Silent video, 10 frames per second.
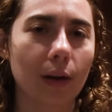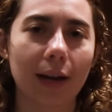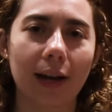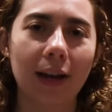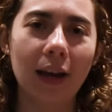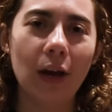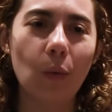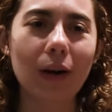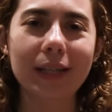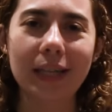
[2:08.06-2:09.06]
want
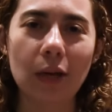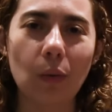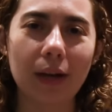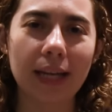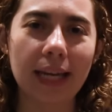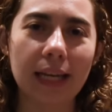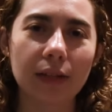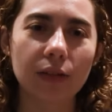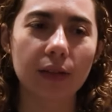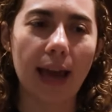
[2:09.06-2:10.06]
to see what
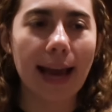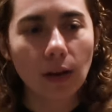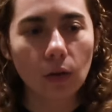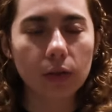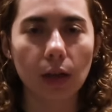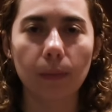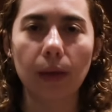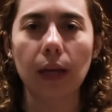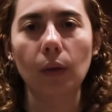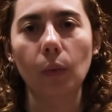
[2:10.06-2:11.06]
his angle is going to
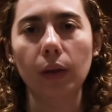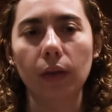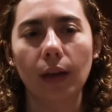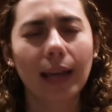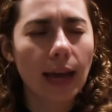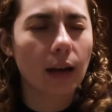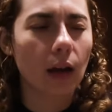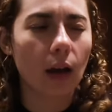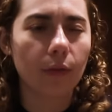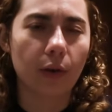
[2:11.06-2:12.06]
be with, again,
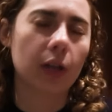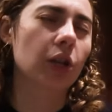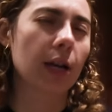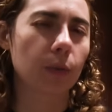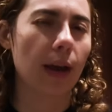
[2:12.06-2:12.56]
a franchise we